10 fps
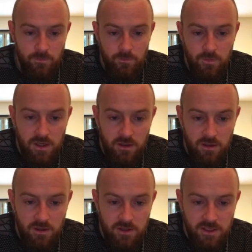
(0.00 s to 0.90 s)
we can
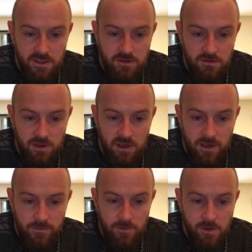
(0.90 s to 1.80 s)
look at this
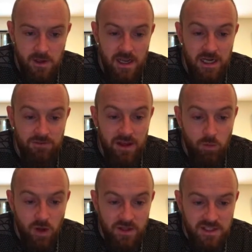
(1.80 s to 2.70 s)
line. And if they're
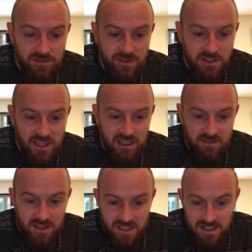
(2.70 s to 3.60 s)

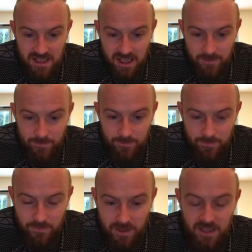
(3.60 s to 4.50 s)
170, that's there.
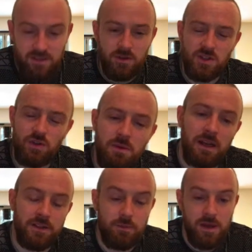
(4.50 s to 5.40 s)
Okay, so I'm going to zoom in a
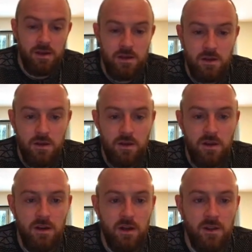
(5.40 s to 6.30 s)
little bit.
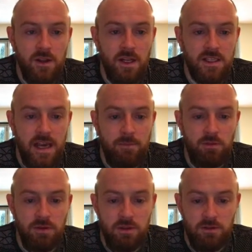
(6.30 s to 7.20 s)
And in an exam,
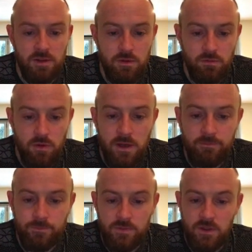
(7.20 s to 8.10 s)
you'd be doing this with a
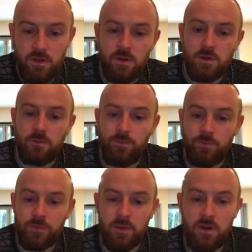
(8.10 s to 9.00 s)
ruler.
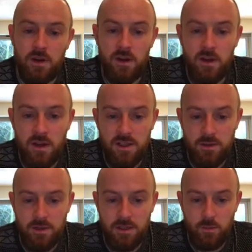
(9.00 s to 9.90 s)

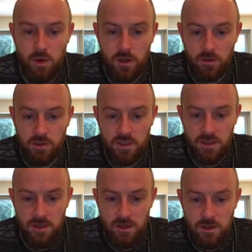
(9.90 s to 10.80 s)
So we need to work along this
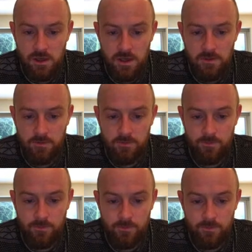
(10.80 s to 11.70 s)
line.
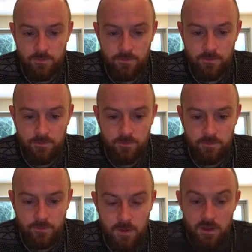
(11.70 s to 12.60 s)

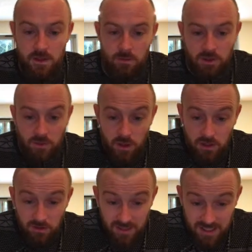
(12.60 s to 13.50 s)
And we need to
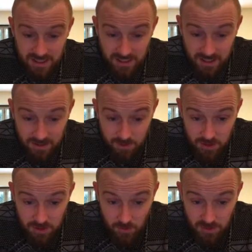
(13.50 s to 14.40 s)
work along this line,
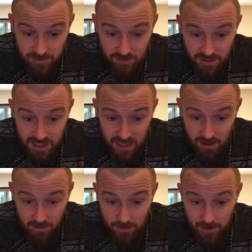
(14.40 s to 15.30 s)
which is at 170. It's that
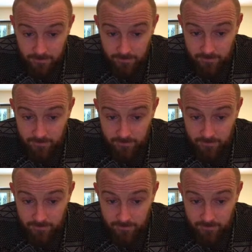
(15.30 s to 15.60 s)
line there.